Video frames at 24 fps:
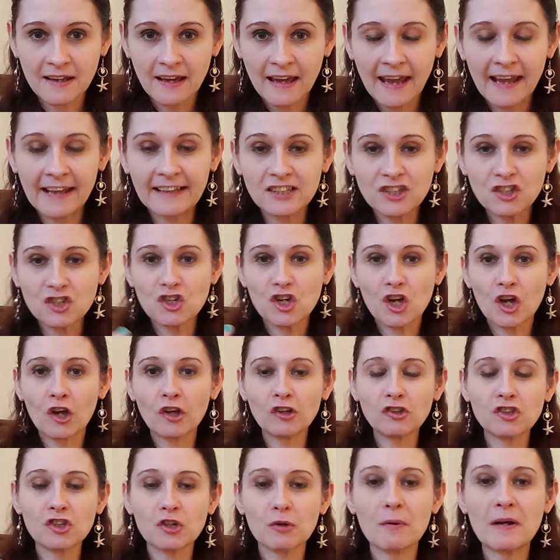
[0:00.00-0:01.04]
It's
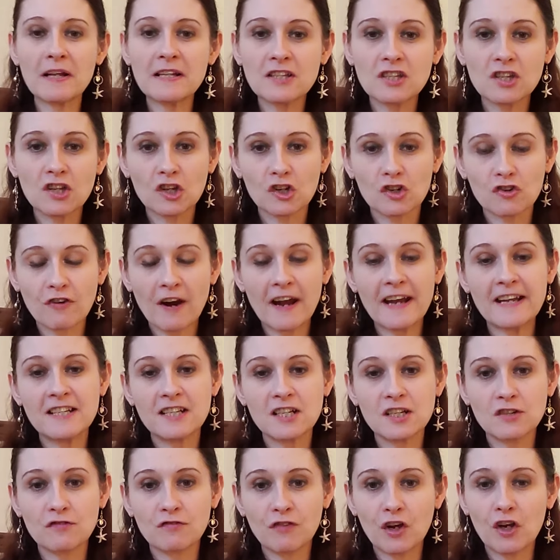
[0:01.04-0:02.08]
turned you into the
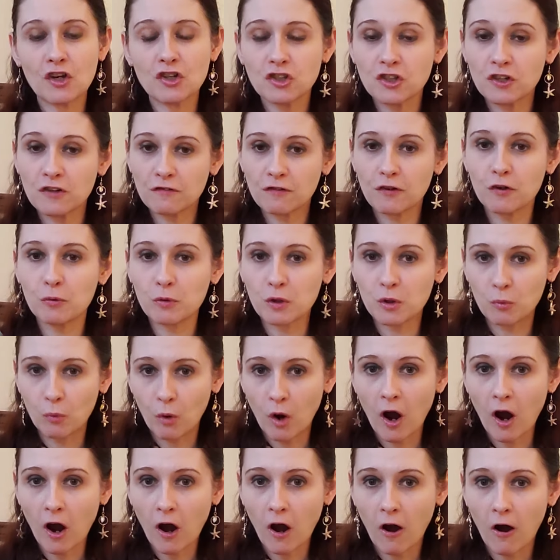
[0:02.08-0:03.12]
greatest version of who you
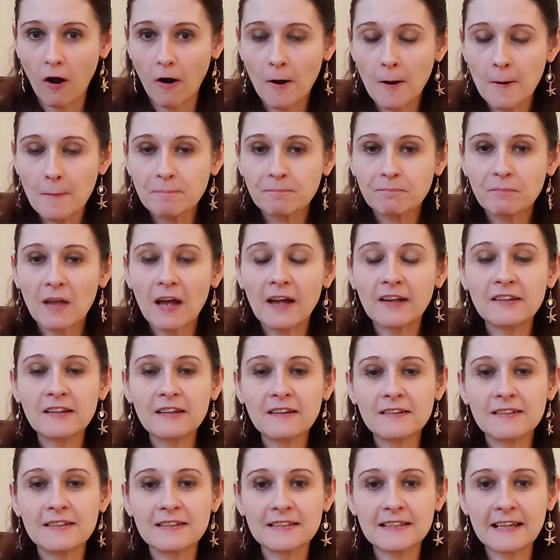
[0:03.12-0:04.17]
are and
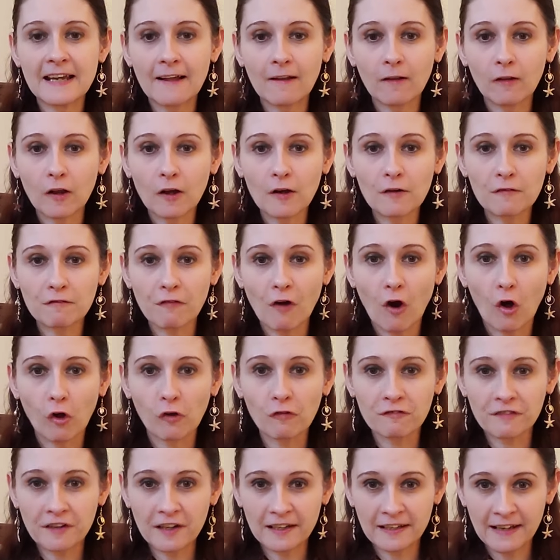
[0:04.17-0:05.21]
you're still
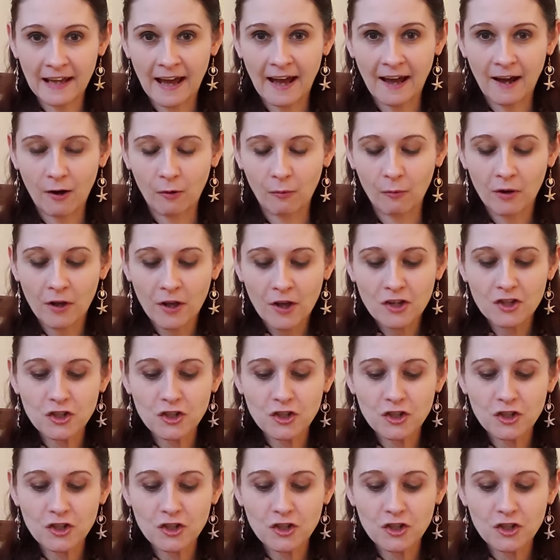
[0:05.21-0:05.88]
evolving now.